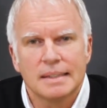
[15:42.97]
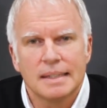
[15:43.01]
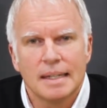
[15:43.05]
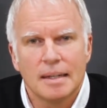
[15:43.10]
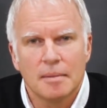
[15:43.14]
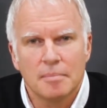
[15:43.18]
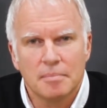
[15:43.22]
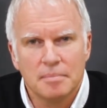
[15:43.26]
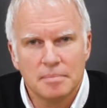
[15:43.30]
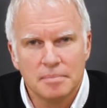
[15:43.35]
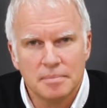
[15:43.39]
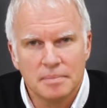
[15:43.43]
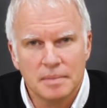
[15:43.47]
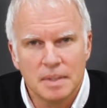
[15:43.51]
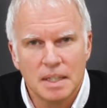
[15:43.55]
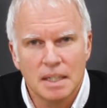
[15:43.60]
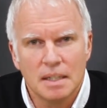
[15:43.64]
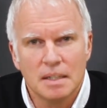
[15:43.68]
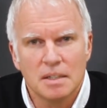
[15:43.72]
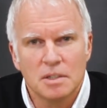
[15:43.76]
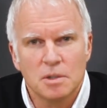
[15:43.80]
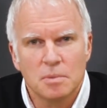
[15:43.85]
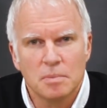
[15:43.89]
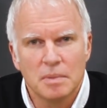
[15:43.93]
Yep,
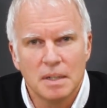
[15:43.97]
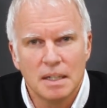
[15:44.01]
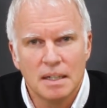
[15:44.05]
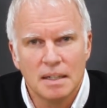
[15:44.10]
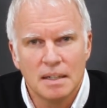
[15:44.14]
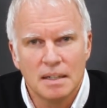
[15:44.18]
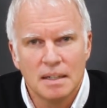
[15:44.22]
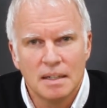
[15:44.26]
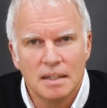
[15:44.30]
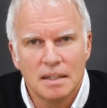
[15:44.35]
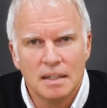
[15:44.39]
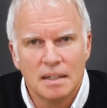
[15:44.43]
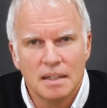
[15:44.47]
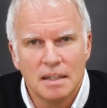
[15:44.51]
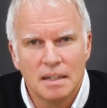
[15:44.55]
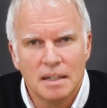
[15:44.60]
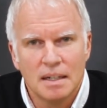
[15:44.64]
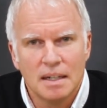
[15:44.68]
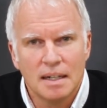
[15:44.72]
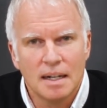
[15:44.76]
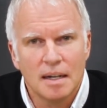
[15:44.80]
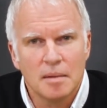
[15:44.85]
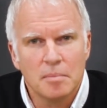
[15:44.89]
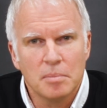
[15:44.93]
it is me,
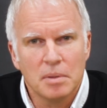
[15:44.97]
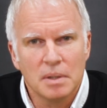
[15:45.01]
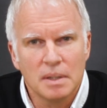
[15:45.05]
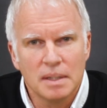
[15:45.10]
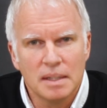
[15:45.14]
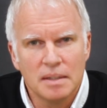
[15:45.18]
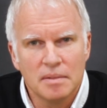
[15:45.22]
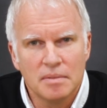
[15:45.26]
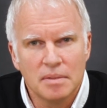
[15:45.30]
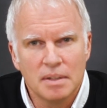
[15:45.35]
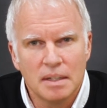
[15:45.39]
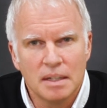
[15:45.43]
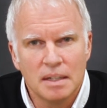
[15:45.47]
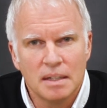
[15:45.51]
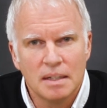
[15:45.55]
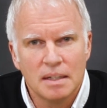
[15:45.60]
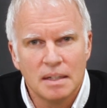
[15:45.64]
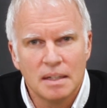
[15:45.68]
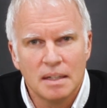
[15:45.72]
and I believe it.